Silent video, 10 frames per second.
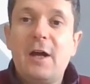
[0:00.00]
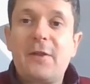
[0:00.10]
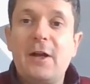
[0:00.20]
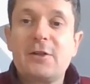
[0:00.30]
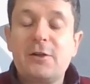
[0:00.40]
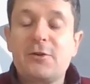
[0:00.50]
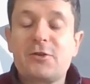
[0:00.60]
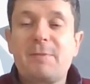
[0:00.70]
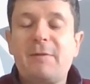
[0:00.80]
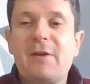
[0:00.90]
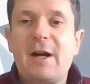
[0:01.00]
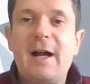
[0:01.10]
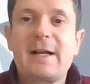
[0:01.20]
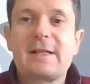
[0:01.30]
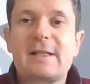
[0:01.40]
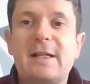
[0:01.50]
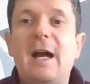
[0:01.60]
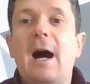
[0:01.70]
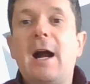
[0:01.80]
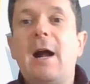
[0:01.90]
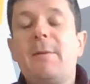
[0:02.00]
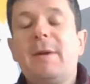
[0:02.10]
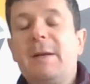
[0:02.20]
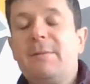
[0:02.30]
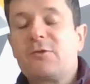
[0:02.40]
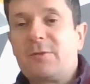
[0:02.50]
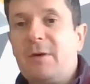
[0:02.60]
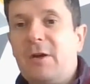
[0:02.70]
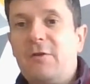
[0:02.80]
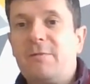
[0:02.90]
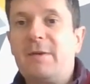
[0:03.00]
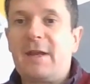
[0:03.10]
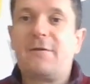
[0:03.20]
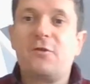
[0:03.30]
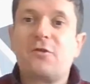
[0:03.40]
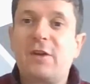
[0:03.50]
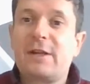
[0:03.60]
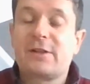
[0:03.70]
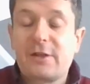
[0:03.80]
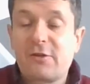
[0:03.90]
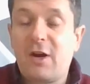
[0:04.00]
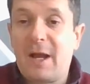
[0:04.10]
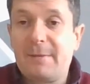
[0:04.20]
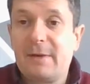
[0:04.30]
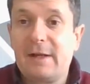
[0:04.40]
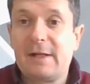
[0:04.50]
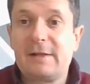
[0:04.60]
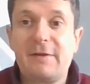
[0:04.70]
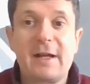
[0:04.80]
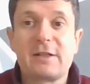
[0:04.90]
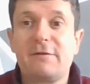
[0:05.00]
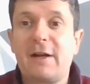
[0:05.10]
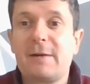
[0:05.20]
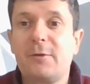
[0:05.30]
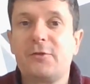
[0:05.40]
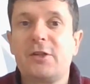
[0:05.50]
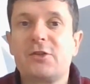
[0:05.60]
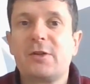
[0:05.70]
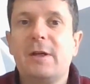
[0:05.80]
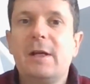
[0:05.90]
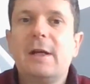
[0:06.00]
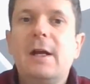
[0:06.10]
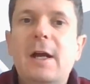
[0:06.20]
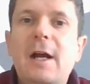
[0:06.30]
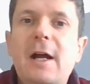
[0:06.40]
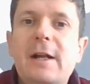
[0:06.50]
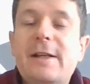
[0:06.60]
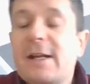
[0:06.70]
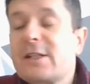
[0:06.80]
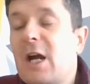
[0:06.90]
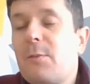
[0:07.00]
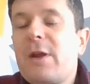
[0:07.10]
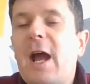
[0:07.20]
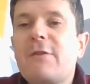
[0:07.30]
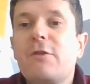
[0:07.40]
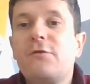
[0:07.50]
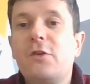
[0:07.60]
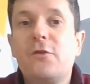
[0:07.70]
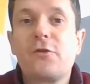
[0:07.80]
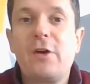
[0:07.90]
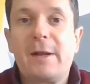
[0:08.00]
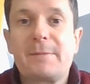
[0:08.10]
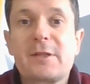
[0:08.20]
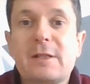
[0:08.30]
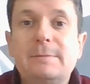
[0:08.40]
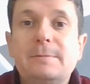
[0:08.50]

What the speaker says: those laws have been relaxed, allowing people to move, but therefore creating the crime, in effect, of vagabondage. Next up, we have rural crimes.